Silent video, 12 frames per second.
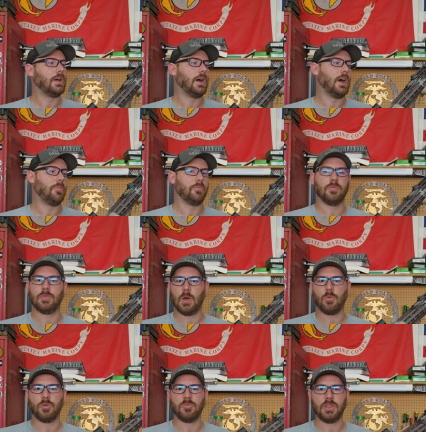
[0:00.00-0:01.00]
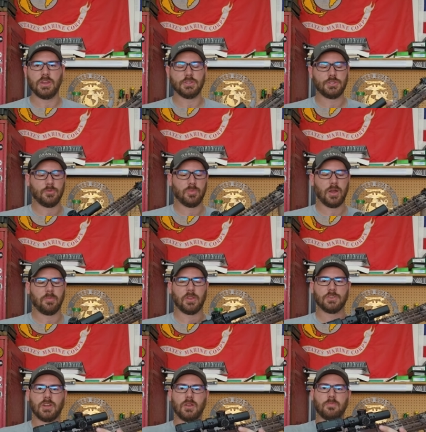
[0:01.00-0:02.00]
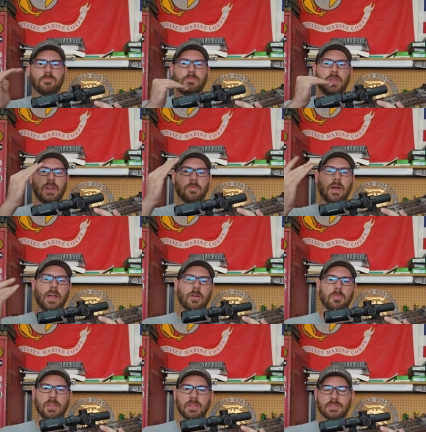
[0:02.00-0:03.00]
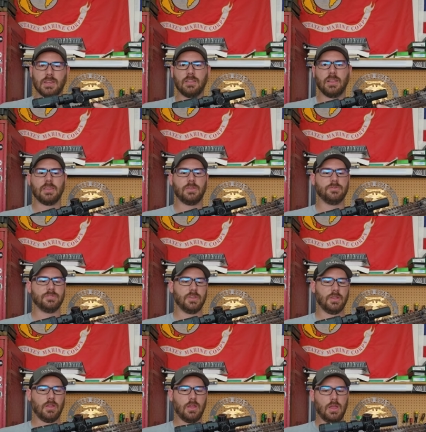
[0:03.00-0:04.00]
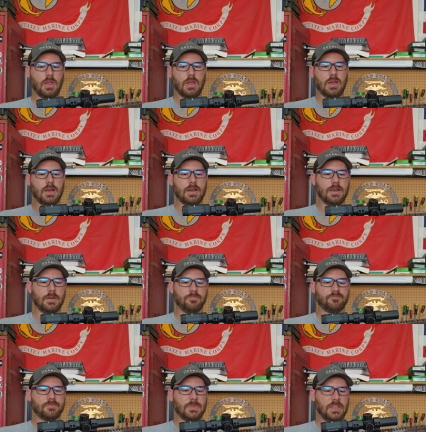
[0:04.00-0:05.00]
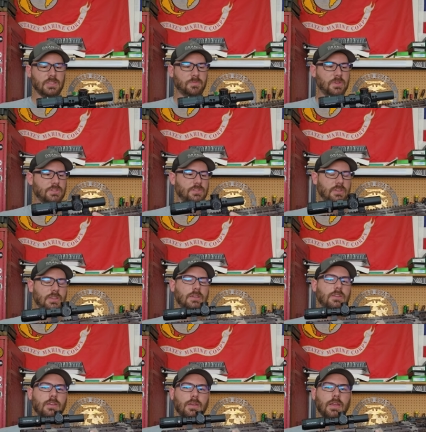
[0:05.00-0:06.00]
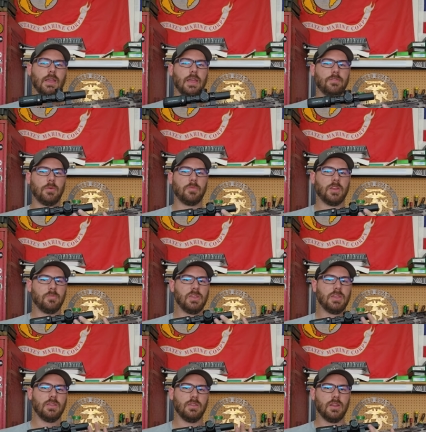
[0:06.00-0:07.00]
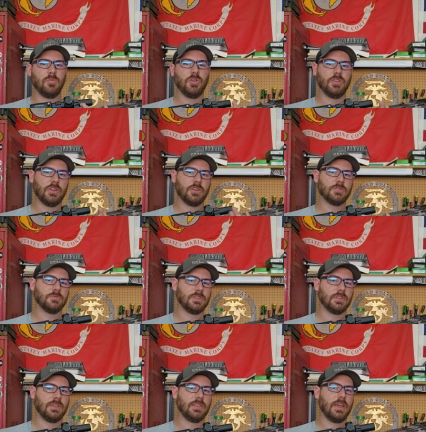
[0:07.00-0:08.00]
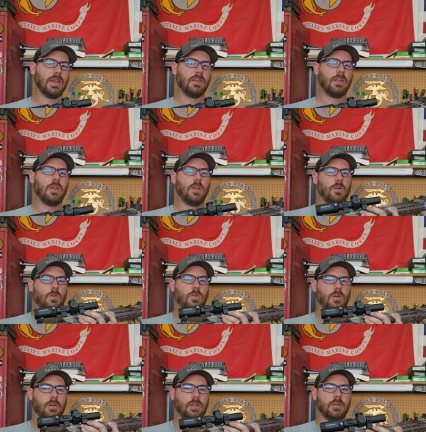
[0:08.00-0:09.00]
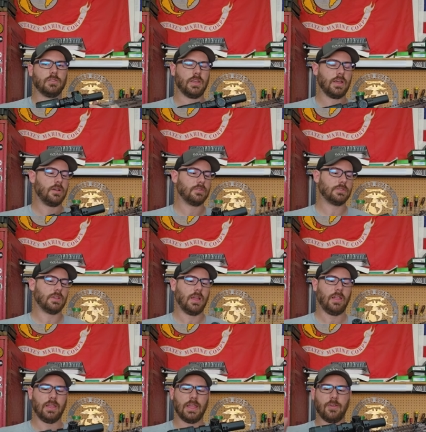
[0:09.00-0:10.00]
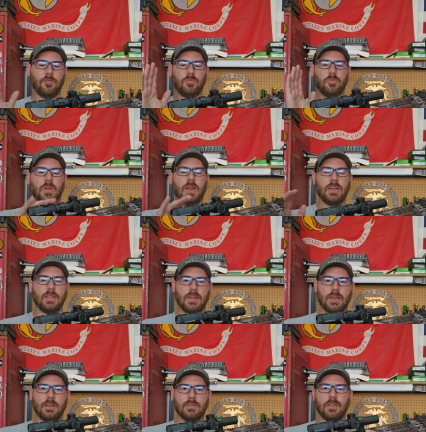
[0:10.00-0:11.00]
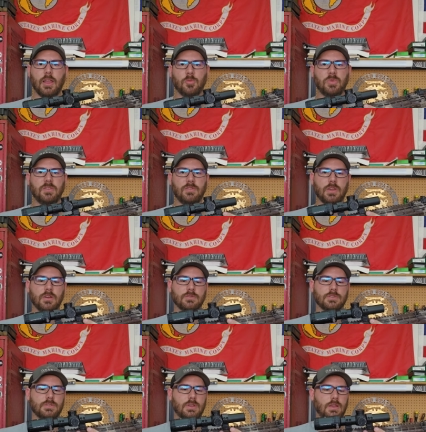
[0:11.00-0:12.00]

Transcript: um, that wouldn't be an issue, but I'm going to try to pick it up higher because I like using, um, especially if I'm going to be in a building or something like that, or here at the house, I like having my uh, LPVOs